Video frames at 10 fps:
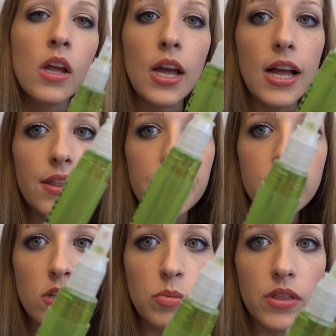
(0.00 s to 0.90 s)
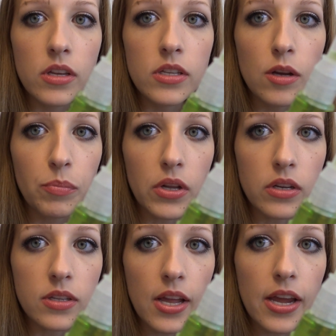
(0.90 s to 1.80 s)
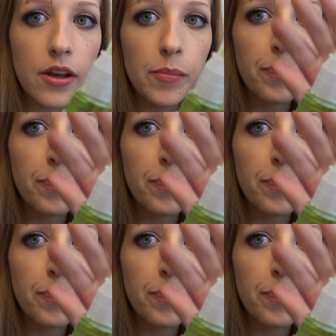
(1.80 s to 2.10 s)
and this is what the tip looks like.